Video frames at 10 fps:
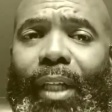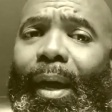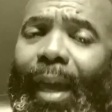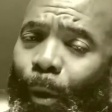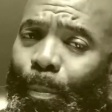
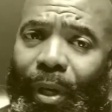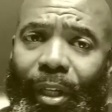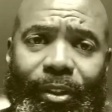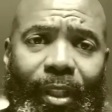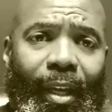Help
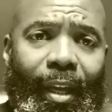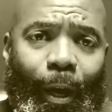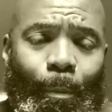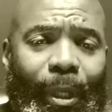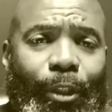us,
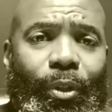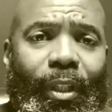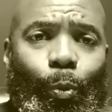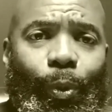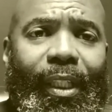help make sure
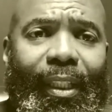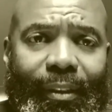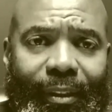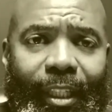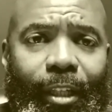that we
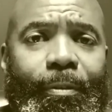continue